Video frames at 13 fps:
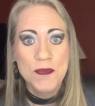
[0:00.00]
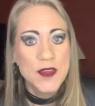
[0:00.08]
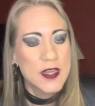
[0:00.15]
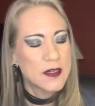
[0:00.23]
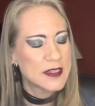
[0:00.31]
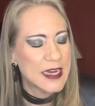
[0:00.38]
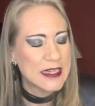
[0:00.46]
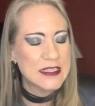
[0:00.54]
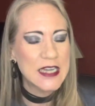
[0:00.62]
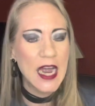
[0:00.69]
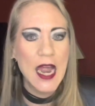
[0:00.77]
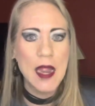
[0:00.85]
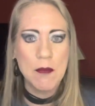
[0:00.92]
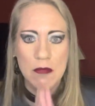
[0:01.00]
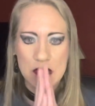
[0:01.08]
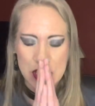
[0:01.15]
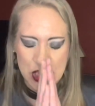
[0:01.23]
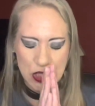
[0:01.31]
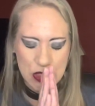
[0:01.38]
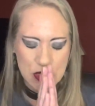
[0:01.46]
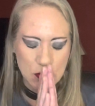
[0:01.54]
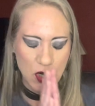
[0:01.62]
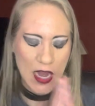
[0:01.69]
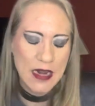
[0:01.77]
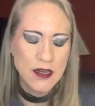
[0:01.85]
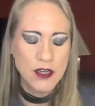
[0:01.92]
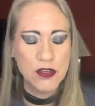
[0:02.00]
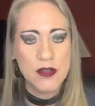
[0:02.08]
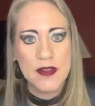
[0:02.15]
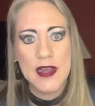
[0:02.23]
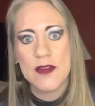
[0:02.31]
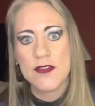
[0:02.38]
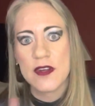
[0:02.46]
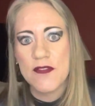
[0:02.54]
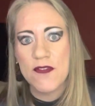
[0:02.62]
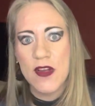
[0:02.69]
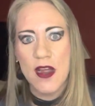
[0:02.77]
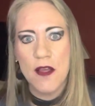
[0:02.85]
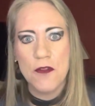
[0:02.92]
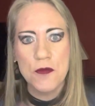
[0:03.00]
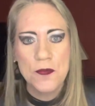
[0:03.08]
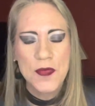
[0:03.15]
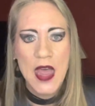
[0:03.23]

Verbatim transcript: Till next time, let's show some gratitude to the Heavenly Father.